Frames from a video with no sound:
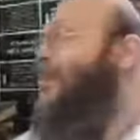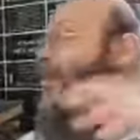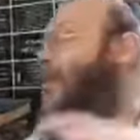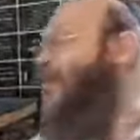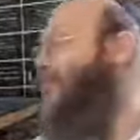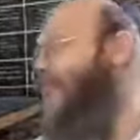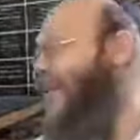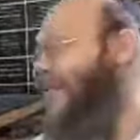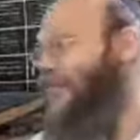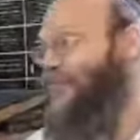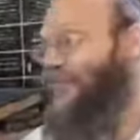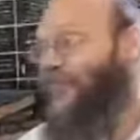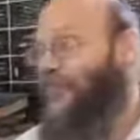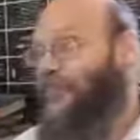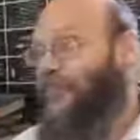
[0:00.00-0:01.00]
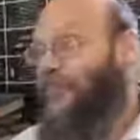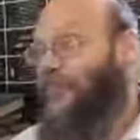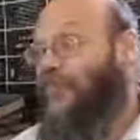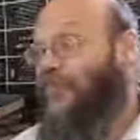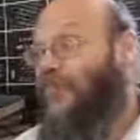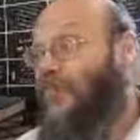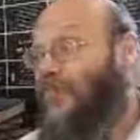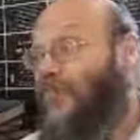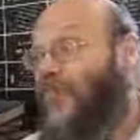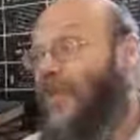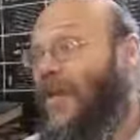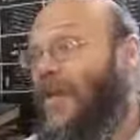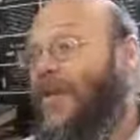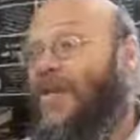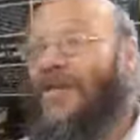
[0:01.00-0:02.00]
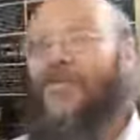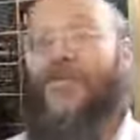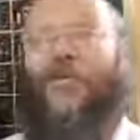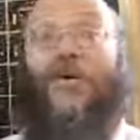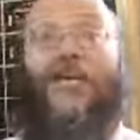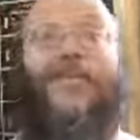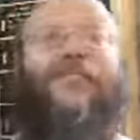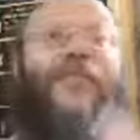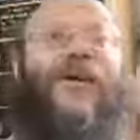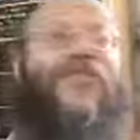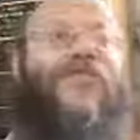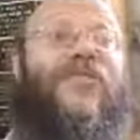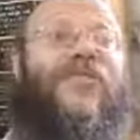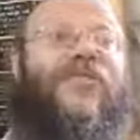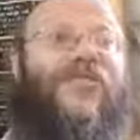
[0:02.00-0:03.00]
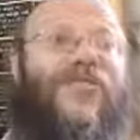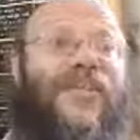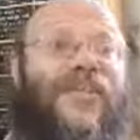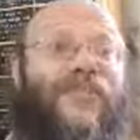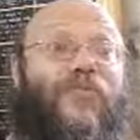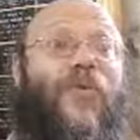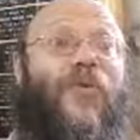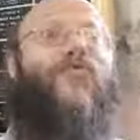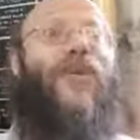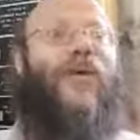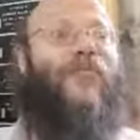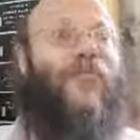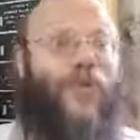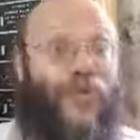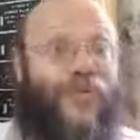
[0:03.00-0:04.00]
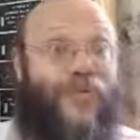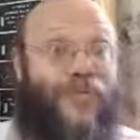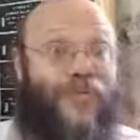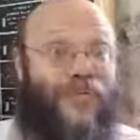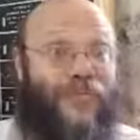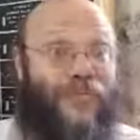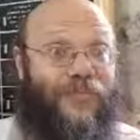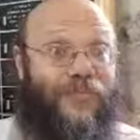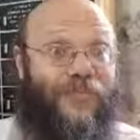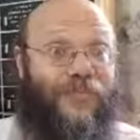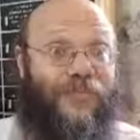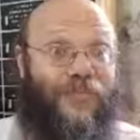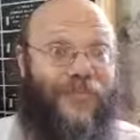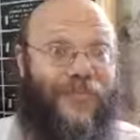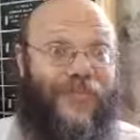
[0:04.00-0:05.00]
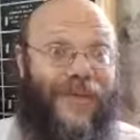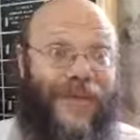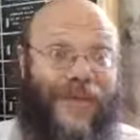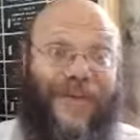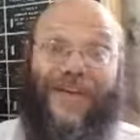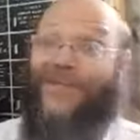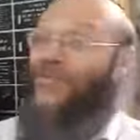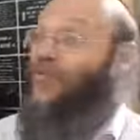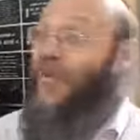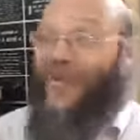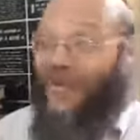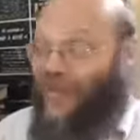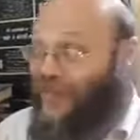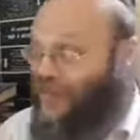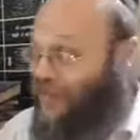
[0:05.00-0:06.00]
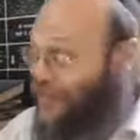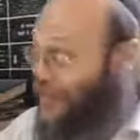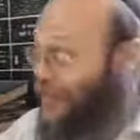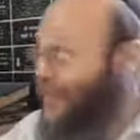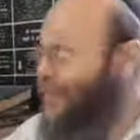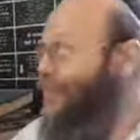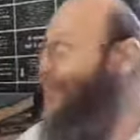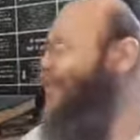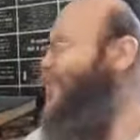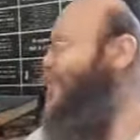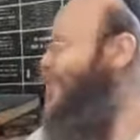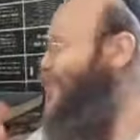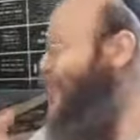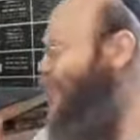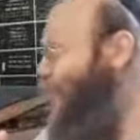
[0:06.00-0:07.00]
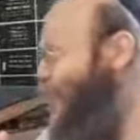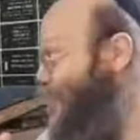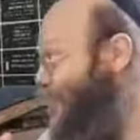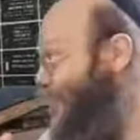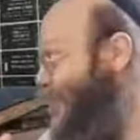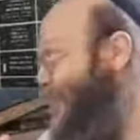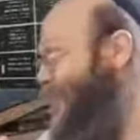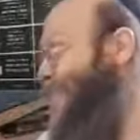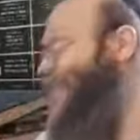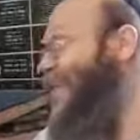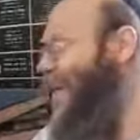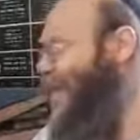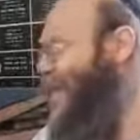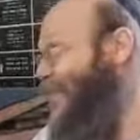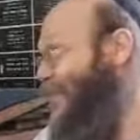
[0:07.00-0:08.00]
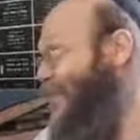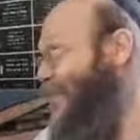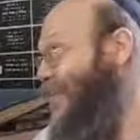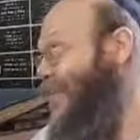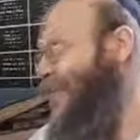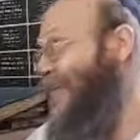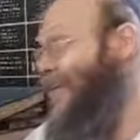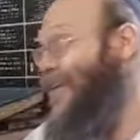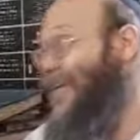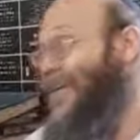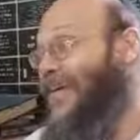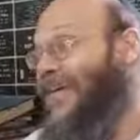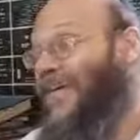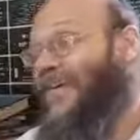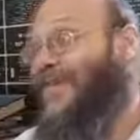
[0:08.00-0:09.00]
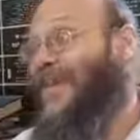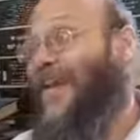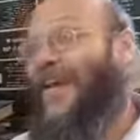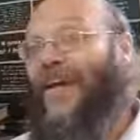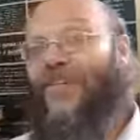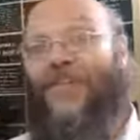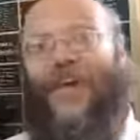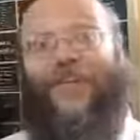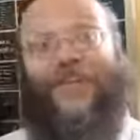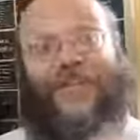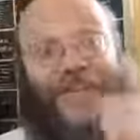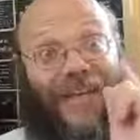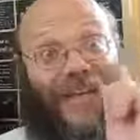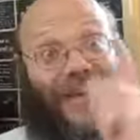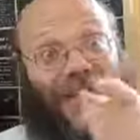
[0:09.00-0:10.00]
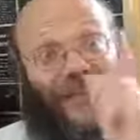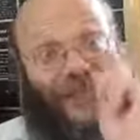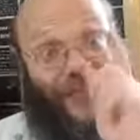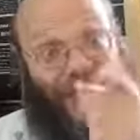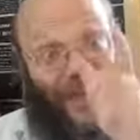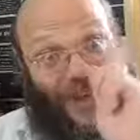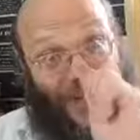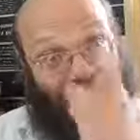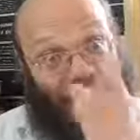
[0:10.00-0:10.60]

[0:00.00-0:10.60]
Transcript: the flood. So as much as there is more rainbows, it's worse. It's not, it's not positive, it's negative. It's like Hashem is telling us, I